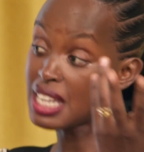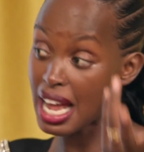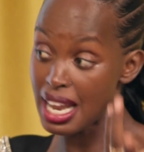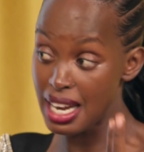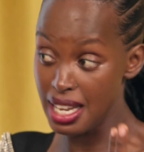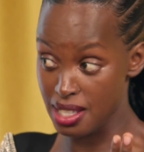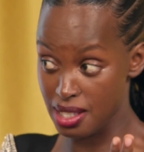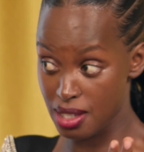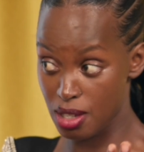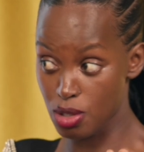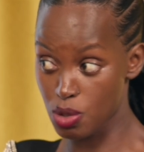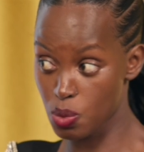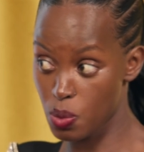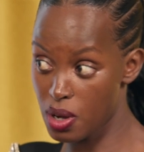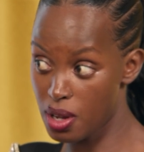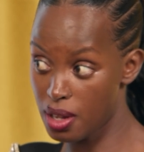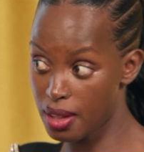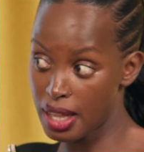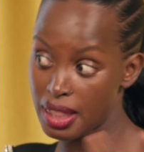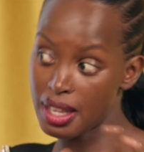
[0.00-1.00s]
talents as
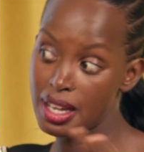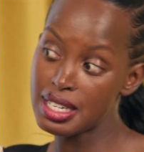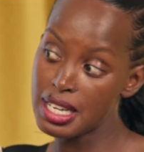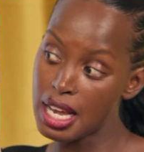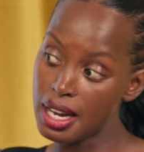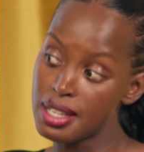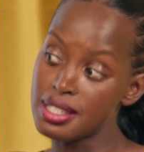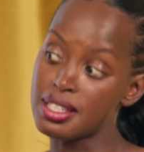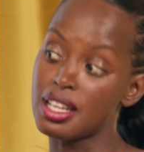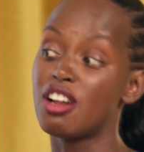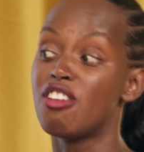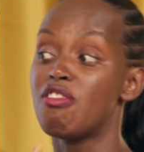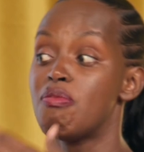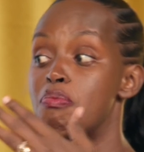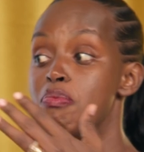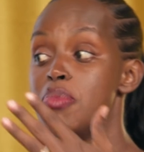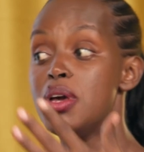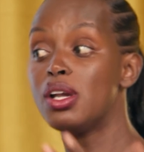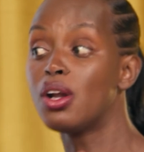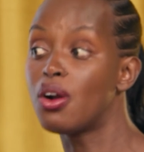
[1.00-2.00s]
well, and they're talents that
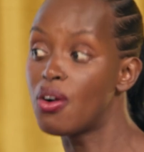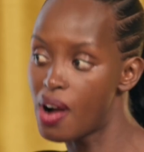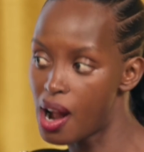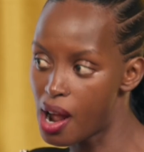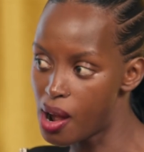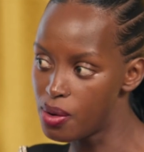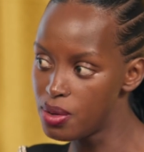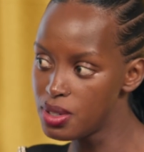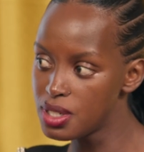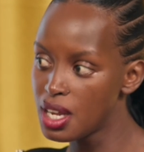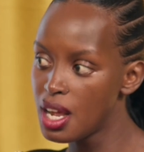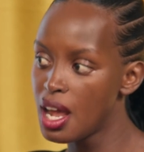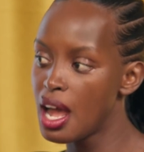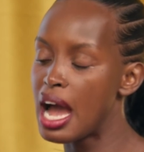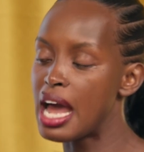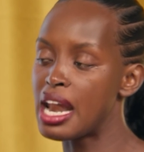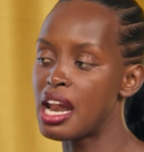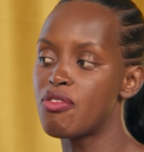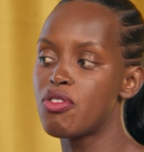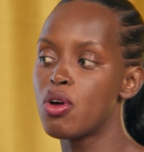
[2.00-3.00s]
have been around
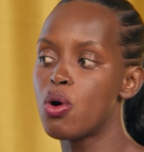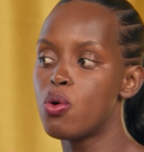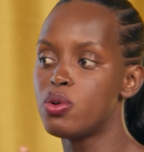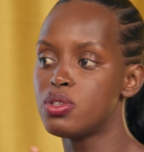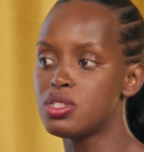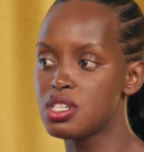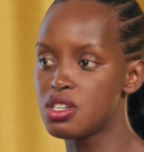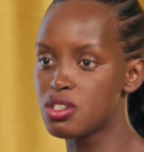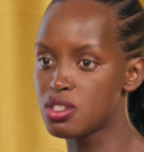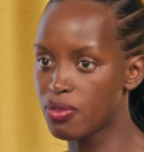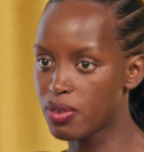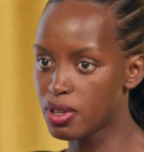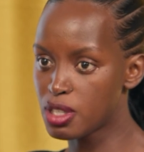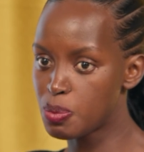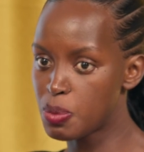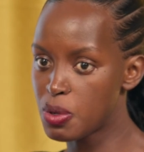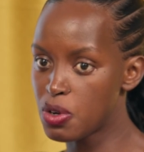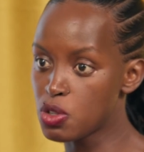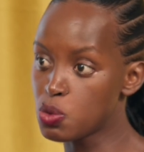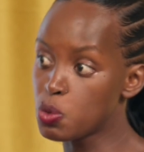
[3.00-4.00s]
and have their own series of
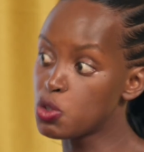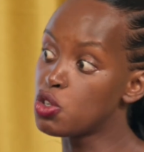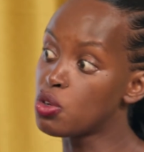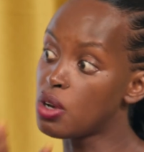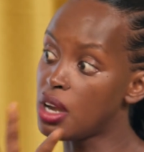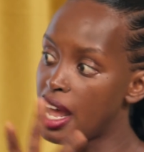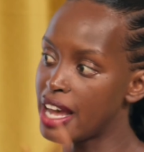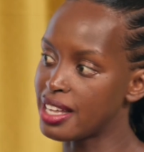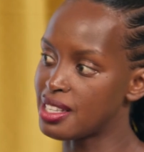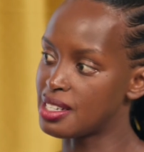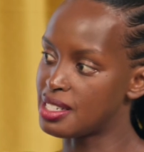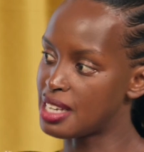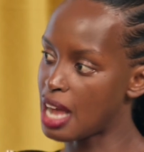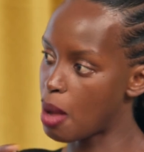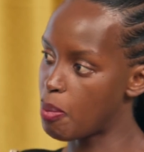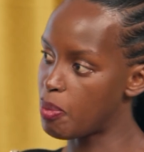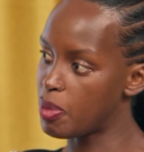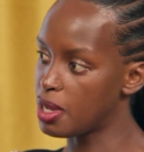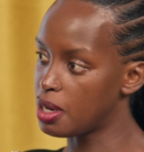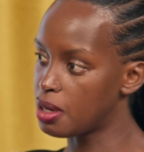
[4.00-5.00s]
experience, which you'd like to
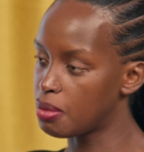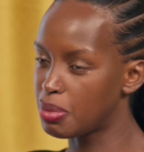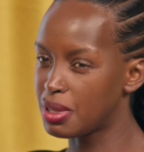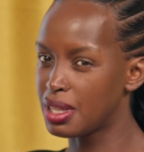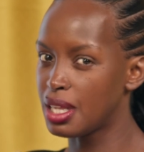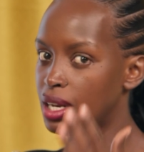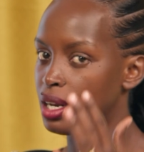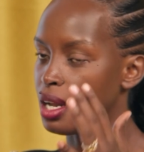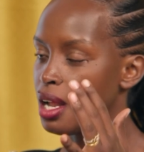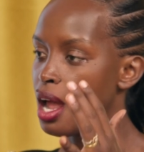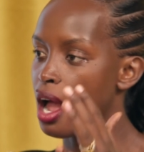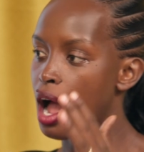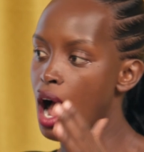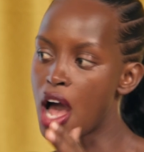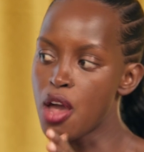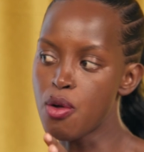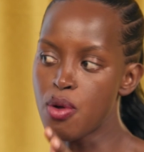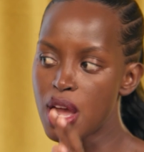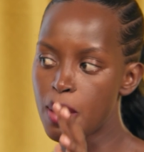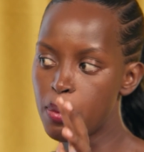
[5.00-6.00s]
tap in. But then,
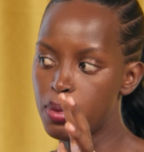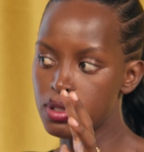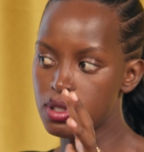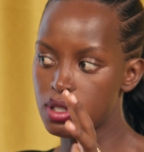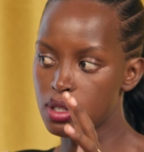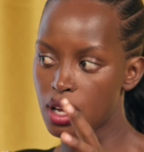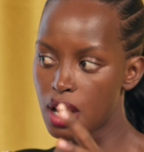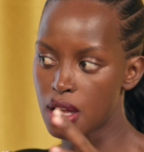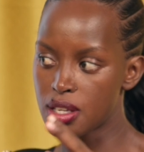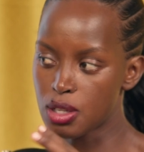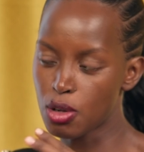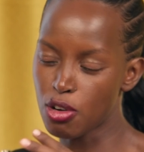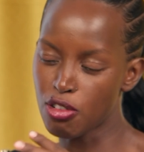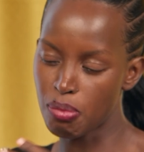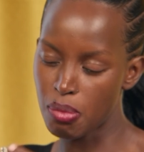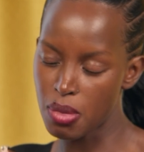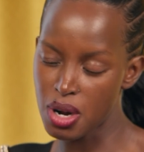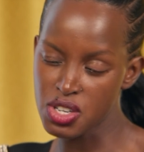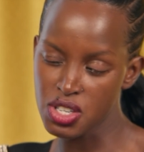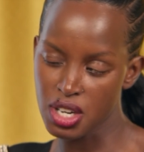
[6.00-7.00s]
are you able to sort
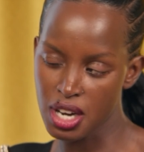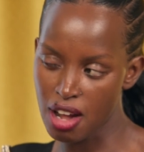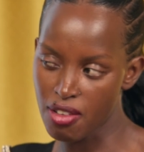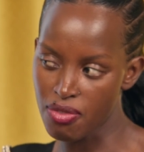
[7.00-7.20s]
of merge and